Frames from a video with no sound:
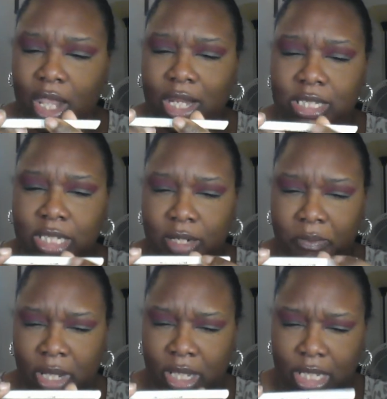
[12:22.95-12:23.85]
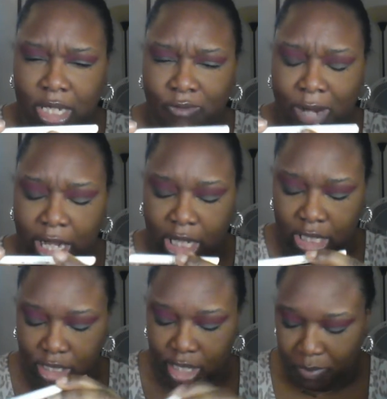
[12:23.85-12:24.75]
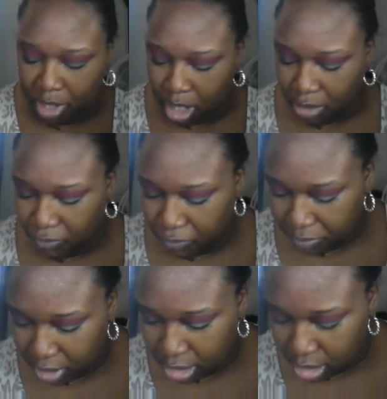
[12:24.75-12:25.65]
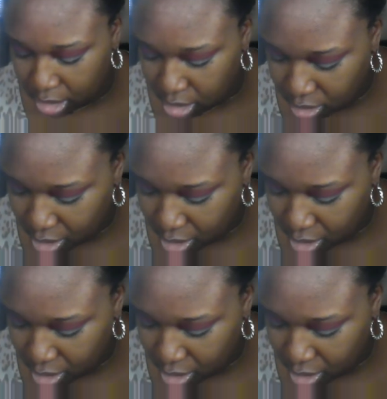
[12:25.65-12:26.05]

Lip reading: less than a month, and the writing is coming off. So